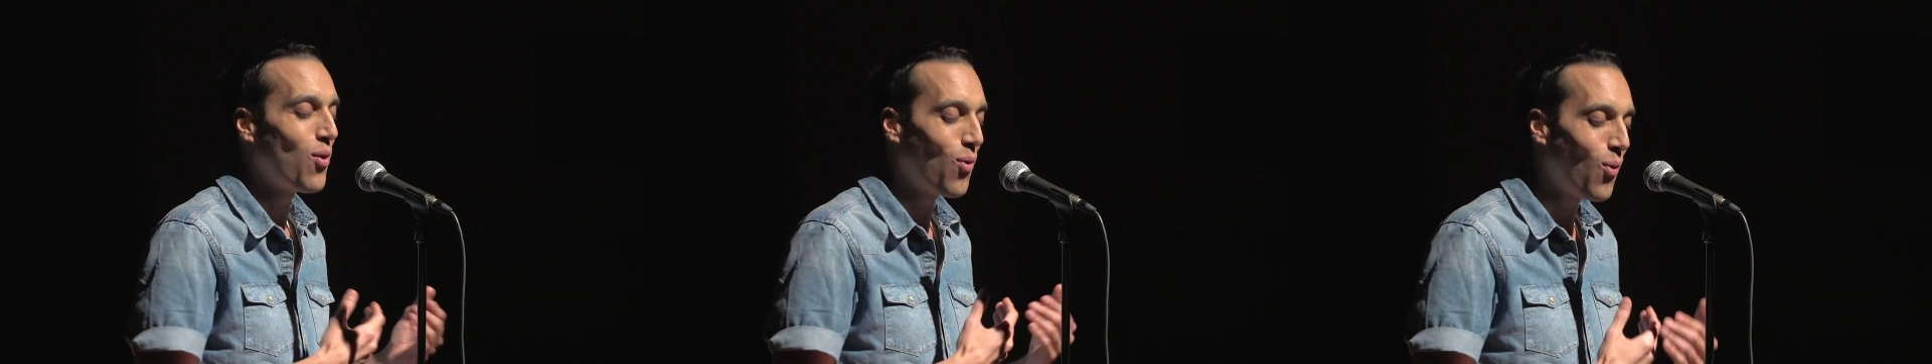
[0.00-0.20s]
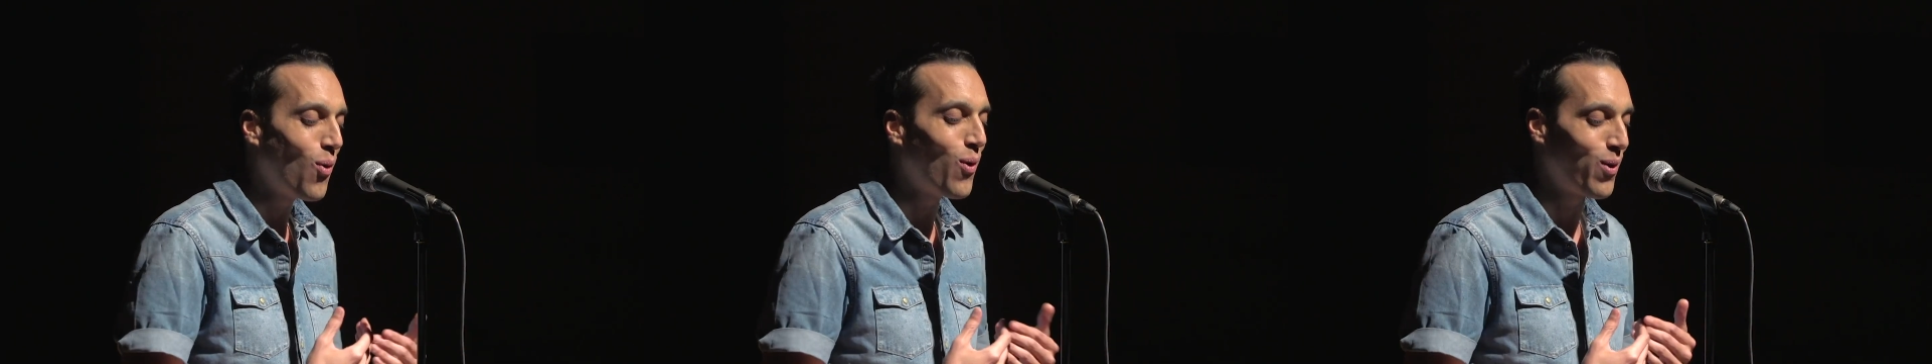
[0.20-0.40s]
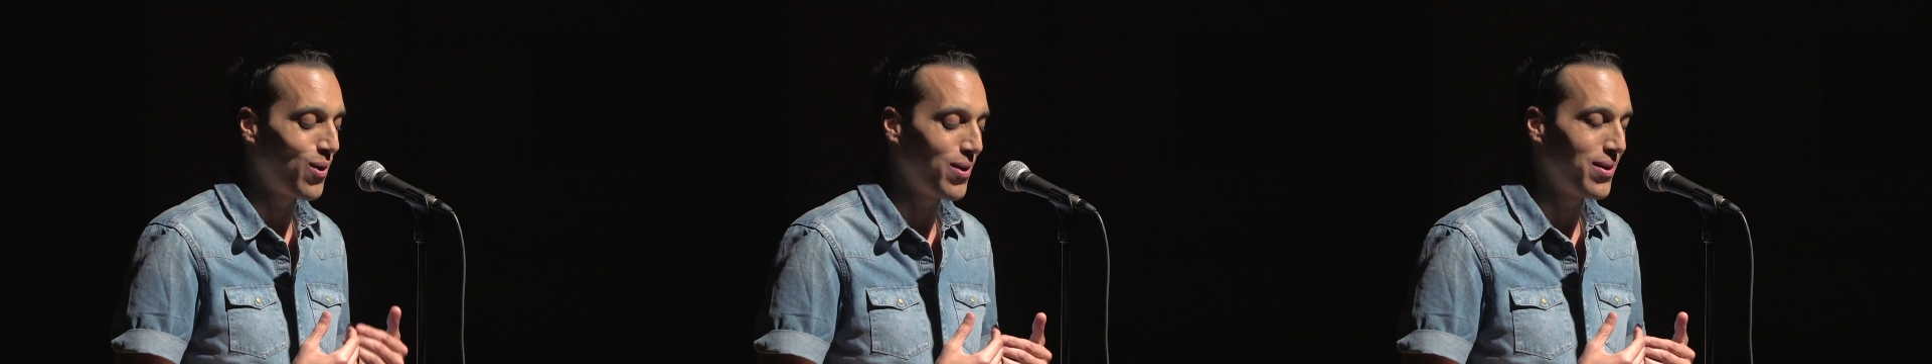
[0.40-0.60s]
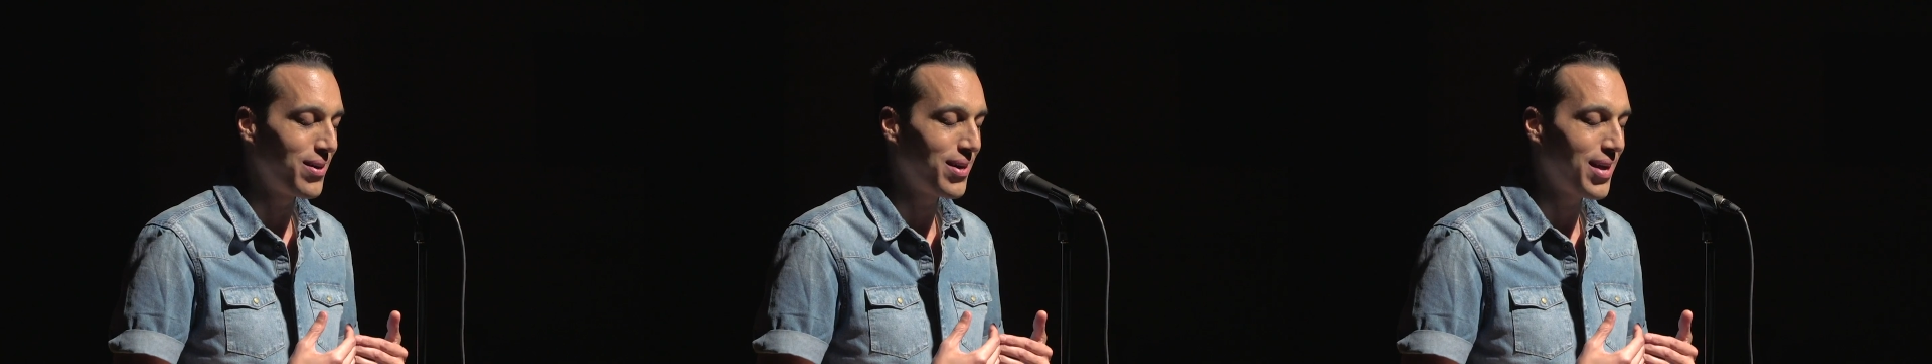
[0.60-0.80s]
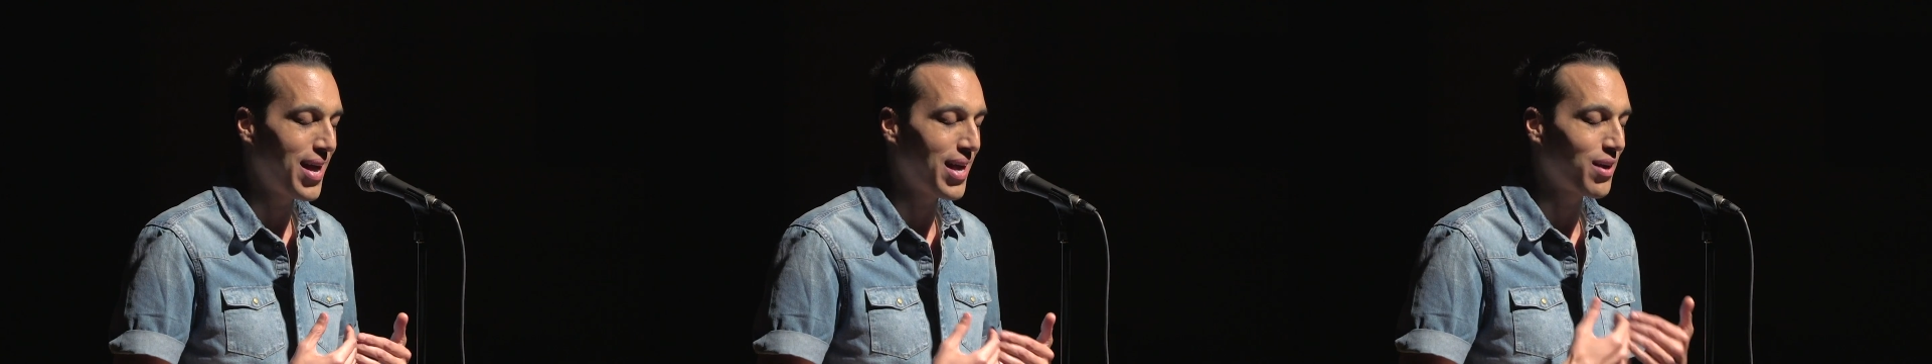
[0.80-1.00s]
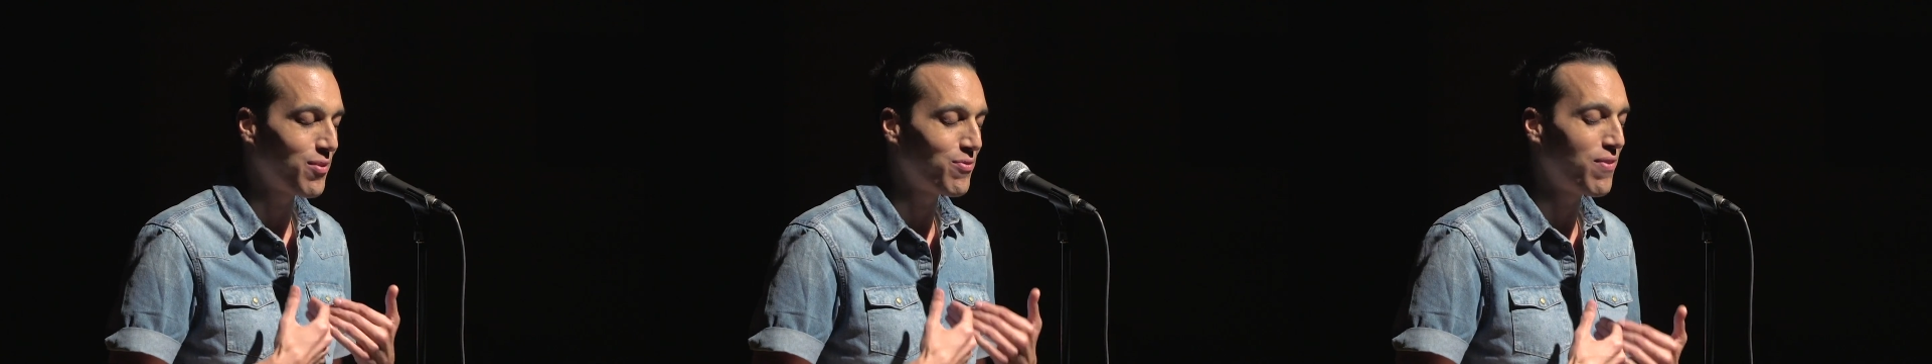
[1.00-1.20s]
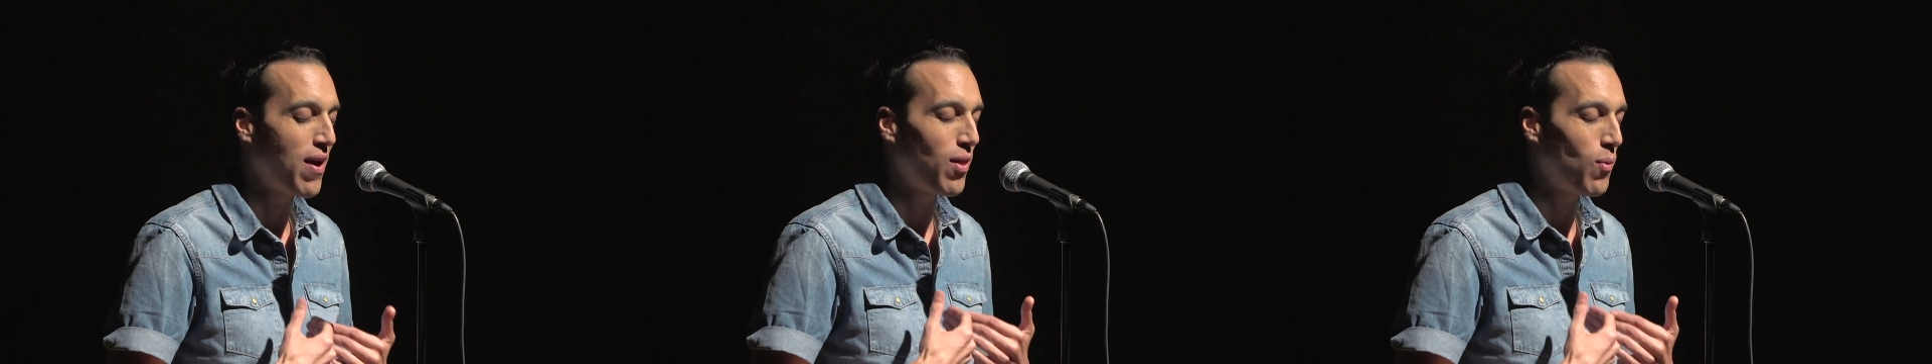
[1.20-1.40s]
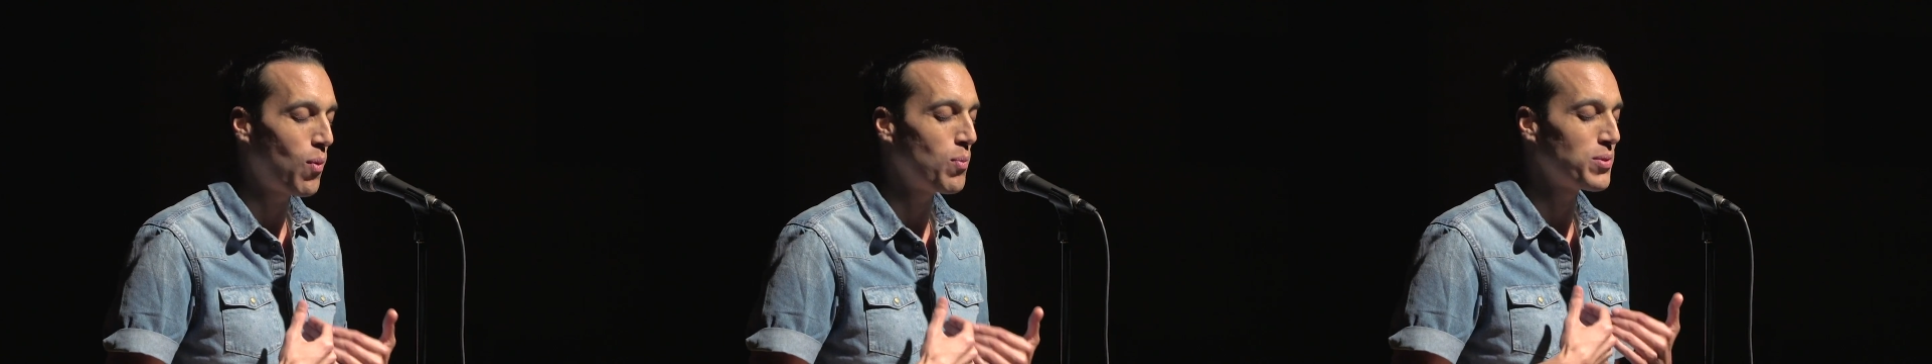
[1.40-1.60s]
or I could
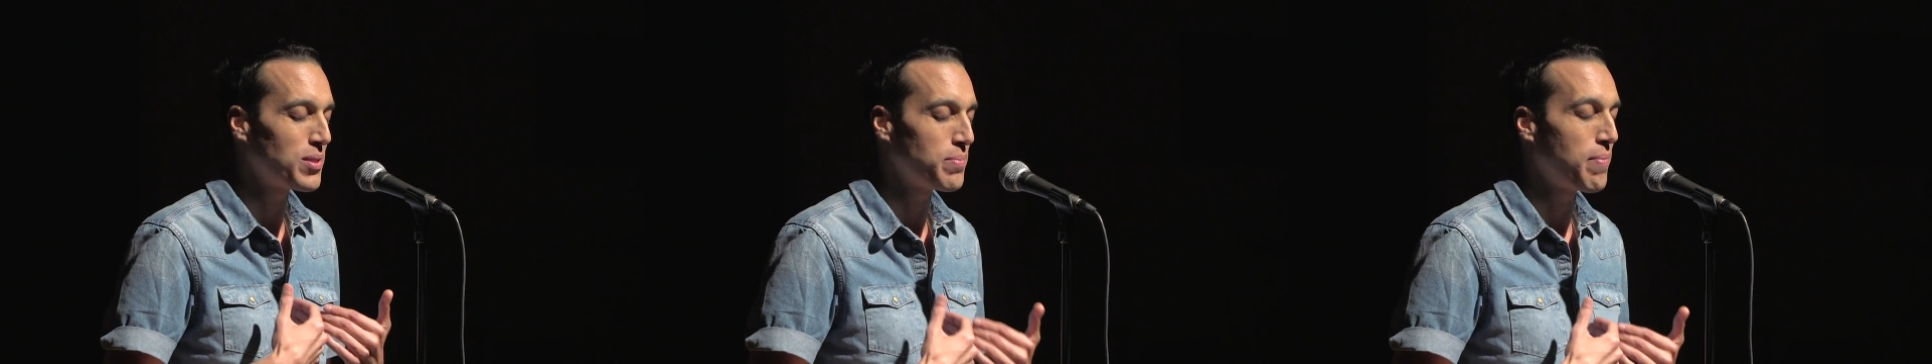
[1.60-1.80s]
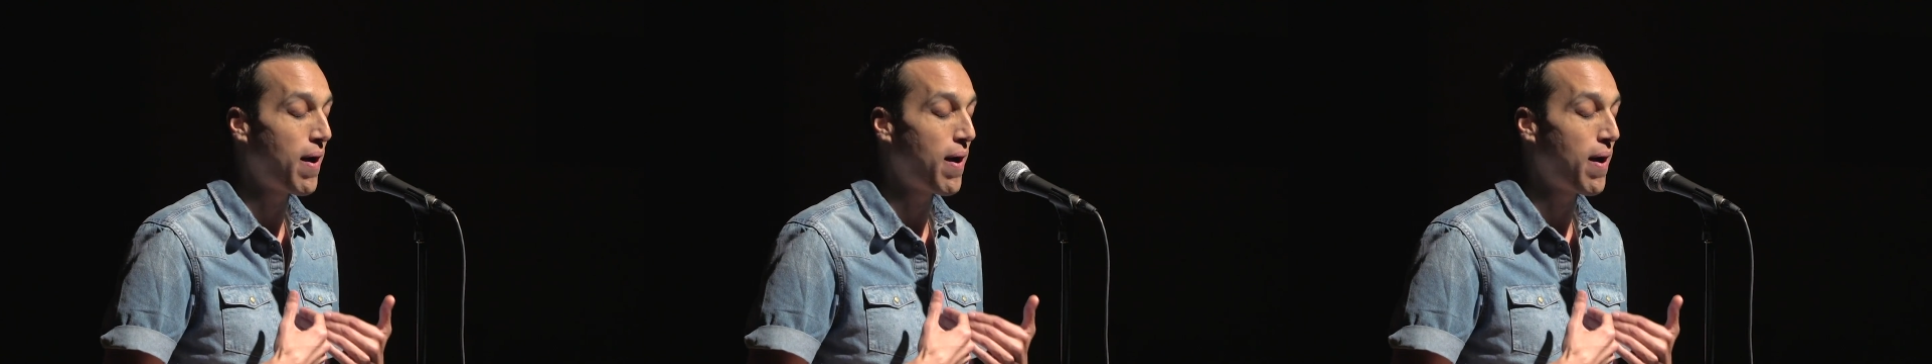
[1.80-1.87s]
follow what was in